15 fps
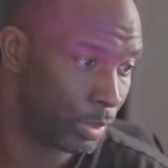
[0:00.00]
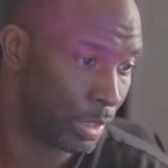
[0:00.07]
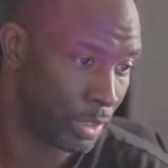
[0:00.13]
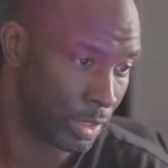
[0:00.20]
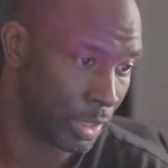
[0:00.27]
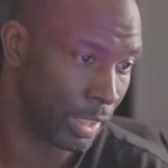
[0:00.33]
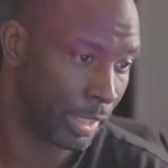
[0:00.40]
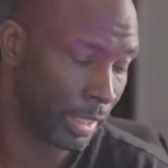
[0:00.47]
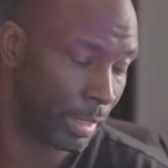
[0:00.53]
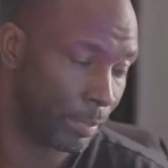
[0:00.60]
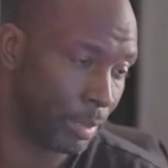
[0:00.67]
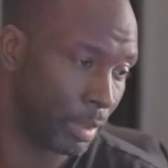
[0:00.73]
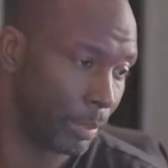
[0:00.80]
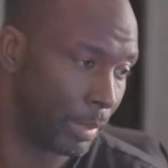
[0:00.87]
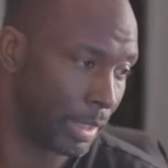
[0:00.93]
is going to
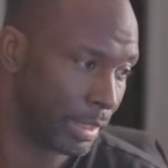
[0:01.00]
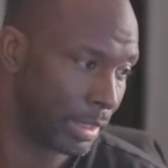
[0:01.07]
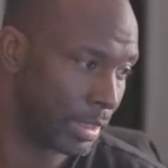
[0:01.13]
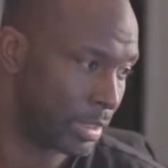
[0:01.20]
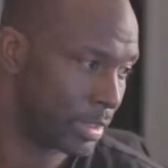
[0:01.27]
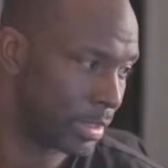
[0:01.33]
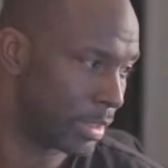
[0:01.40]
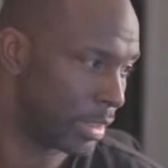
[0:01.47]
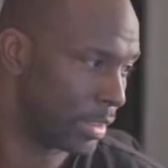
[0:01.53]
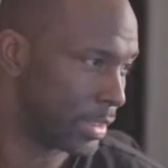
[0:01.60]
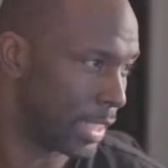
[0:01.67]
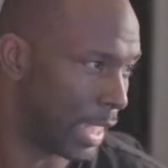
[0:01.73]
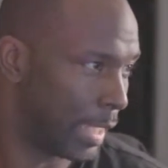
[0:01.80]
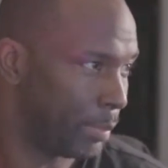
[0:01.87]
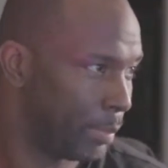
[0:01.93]
implement this
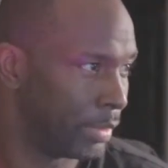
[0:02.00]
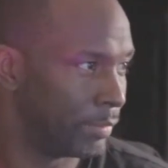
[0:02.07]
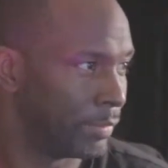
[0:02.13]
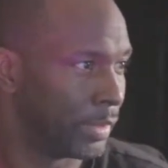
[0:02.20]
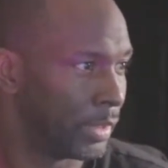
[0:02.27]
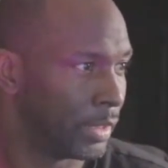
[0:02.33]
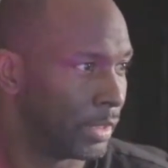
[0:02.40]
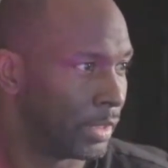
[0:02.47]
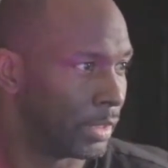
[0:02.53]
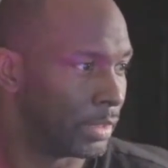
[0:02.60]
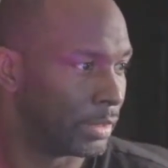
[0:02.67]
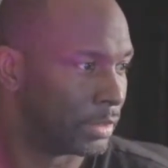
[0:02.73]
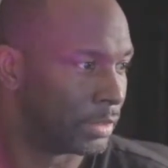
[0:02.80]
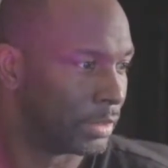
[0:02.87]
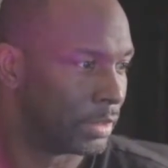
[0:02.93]
type of
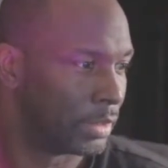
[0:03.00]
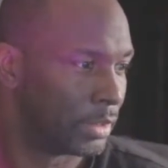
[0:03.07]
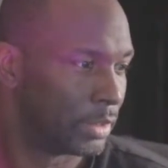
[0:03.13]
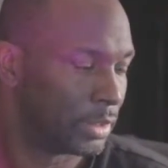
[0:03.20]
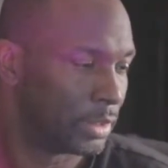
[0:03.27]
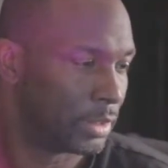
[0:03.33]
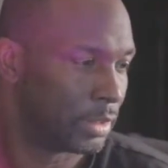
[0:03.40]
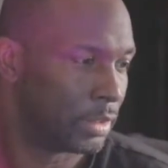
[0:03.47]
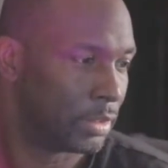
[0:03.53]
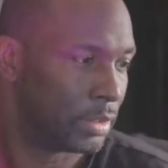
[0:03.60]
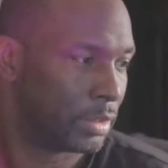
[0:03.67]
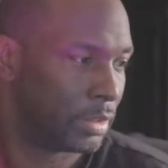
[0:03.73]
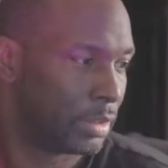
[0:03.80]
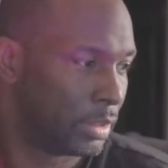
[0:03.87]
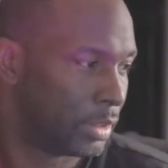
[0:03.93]
uh,
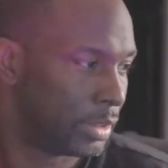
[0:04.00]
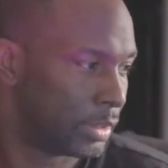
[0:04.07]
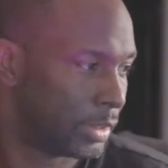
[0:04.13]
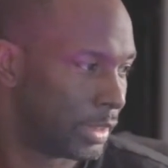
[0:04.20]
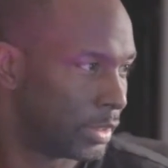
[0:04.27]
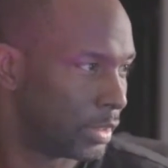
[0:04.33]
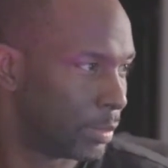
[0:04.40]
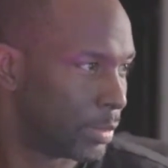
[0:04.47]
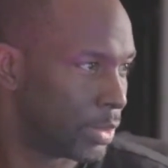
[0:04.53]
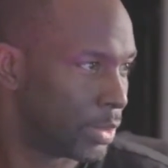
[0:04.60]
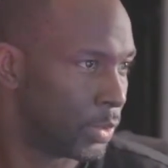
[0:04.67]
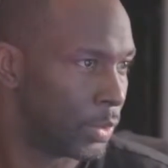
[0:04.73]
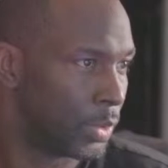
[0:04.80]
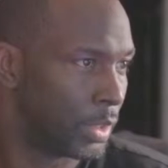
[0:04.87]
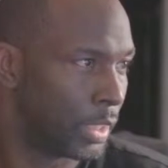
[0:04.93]
system
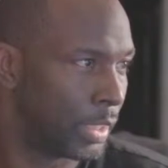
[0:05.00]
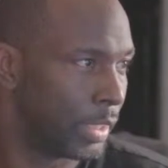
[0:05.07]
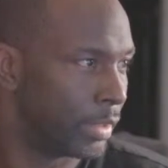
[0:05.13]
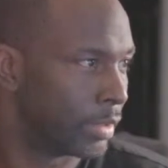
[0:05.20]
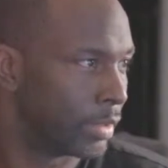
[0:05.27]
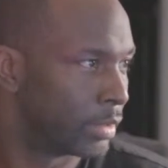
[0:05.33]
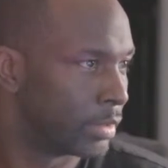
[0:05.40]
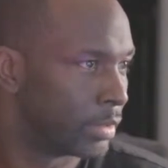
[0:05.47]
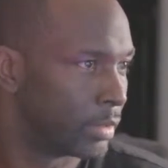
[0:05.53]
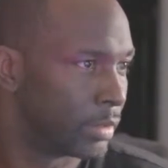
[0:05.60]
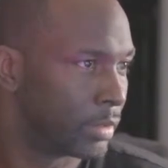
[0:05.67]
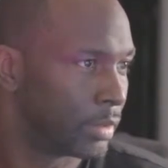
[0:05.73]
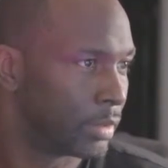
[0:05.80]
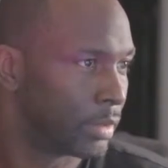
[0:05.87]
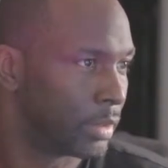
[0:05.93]
sooner or later
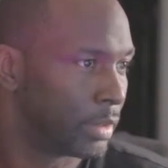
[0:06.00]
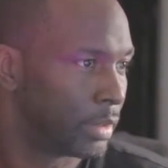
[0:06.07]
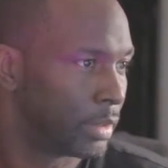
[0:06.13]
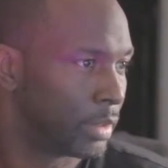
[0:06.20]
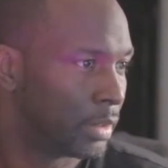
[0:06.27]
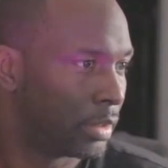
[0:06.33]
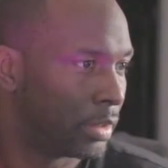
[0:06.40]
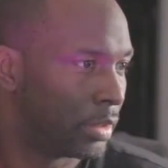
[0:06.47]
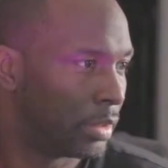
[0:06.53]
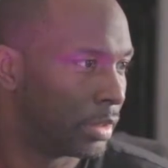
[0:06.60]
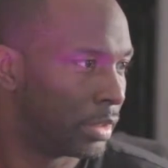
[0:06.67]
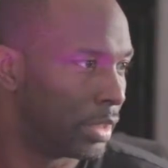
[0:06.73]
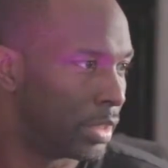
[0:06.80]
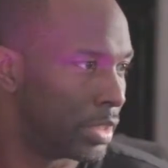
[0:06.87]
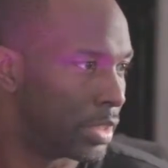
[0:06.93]

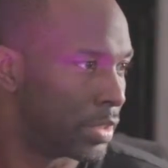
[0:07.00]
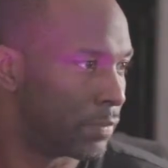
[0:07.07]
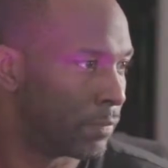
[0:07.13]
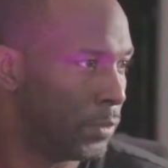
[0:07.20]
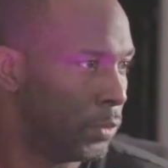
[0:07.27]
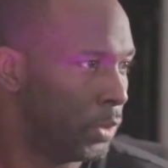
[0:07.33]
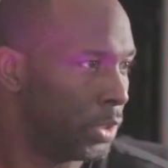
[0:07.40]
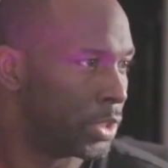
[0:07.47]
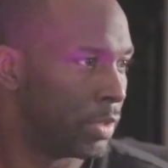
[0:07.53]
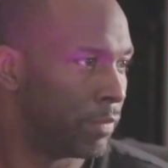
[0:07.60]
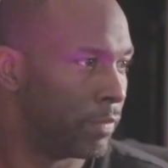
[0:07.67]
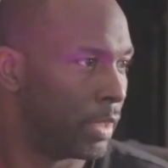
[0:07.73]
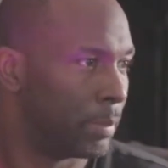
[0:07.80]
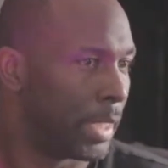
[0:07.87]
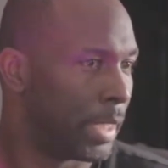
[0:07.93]
because it's foolish of
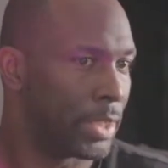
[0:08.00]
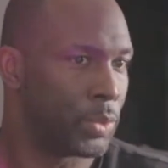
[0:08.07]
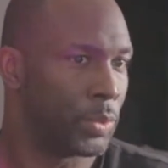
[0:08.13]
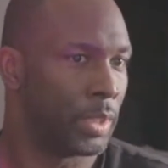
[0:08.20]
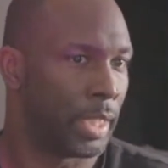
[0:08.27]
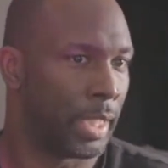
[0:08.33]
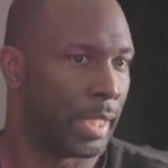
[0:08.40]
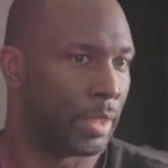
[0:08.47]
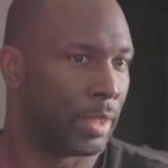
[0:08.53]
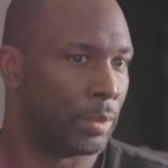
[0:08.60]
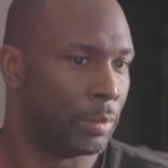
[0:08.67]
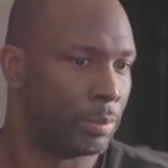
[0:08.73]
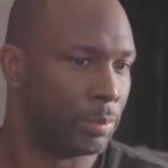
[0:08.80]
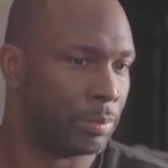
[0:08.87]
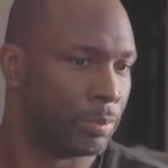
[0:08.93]
them not to
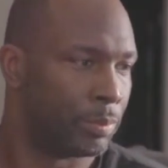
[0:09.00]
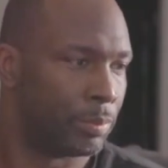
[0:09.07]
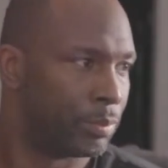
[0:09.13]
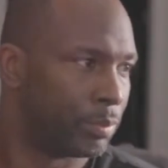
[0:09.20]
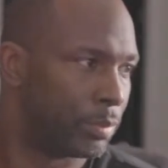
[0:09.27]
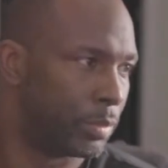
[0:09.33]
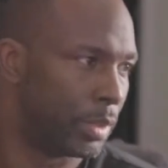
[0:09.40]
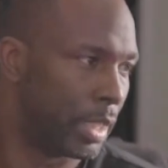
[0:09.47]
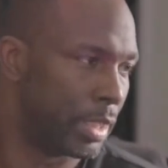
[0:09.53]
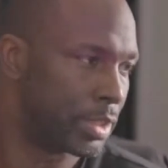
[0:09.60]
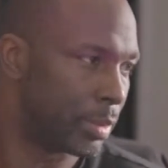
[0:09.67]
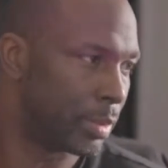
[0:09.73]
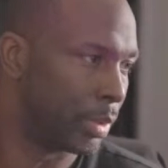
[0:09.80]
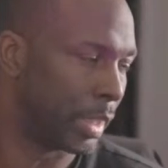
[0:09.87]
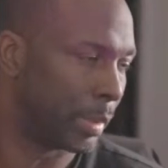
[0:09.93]
allow us
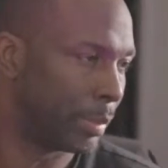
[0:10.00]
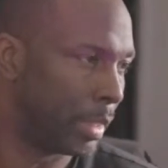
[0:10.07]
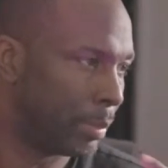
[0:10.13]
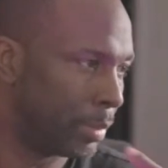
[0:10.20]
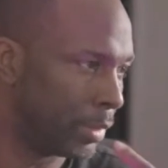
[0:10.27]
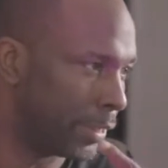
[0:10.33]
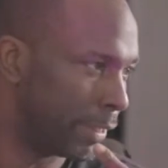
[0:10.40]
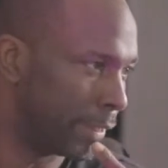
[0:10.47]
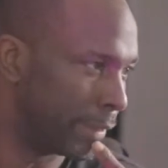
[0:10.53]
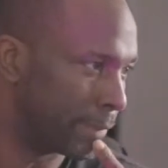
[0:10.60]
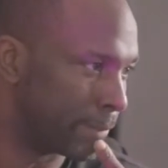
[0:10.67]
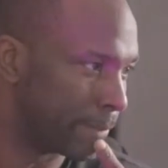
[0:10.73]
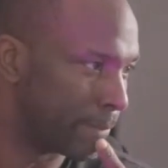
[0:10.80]
to bring people in